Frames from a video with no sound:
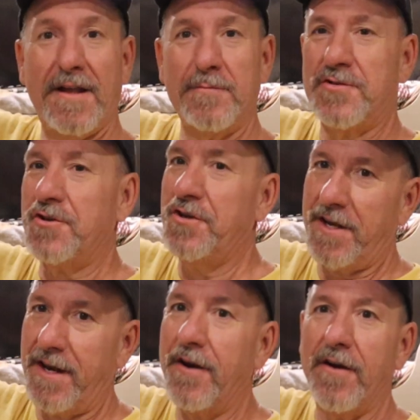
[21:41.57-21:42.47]
I'm sure you
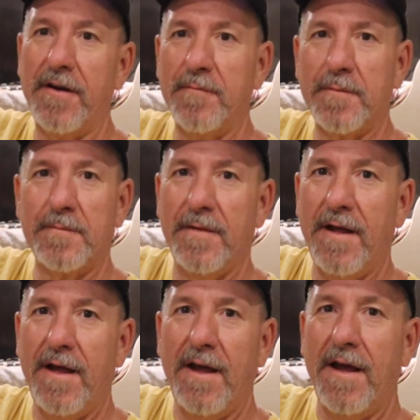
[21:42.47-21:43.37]
can hear it.
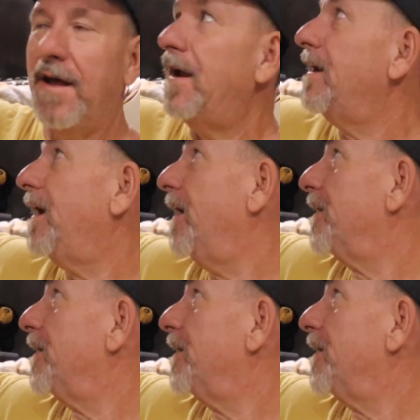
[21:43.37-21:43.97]
The